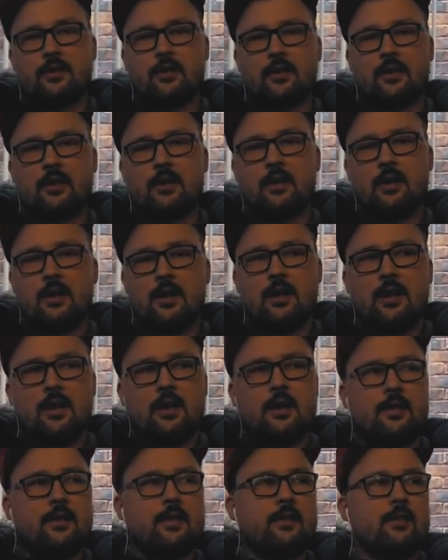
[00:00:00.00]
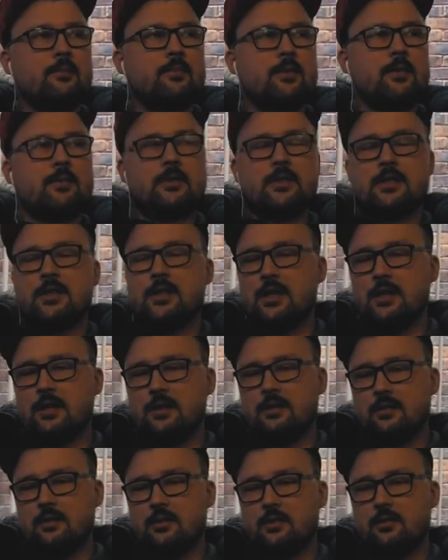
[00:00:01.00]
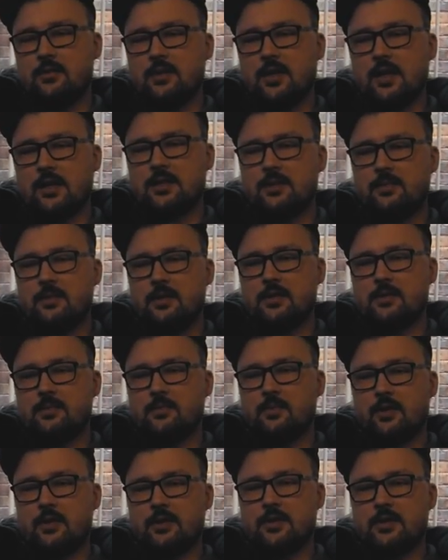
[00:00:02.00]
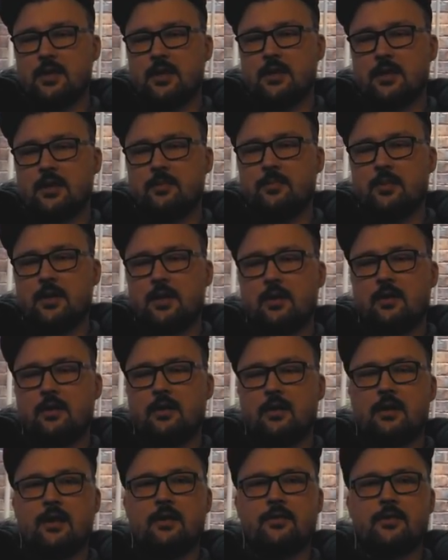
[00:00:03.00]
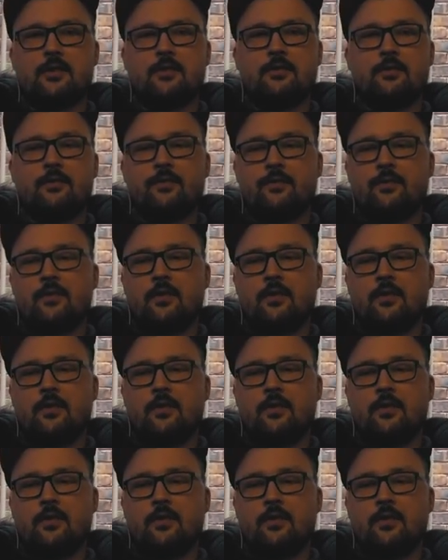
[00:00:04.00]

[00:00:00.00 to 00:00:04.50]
I think. And then the BBC, who texted me this morning saying they'd be here at 11,